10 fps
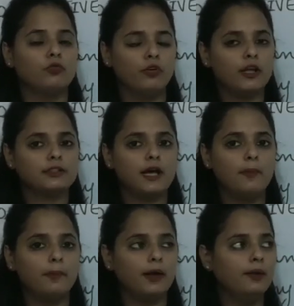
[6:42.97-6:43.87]
For
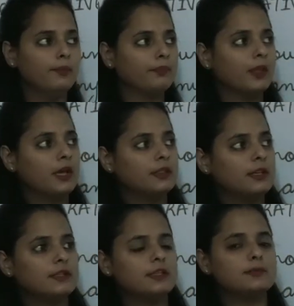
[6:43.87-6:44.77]
example,
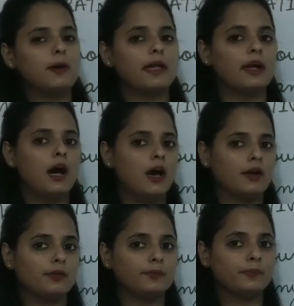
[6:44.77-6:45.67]
this is my car,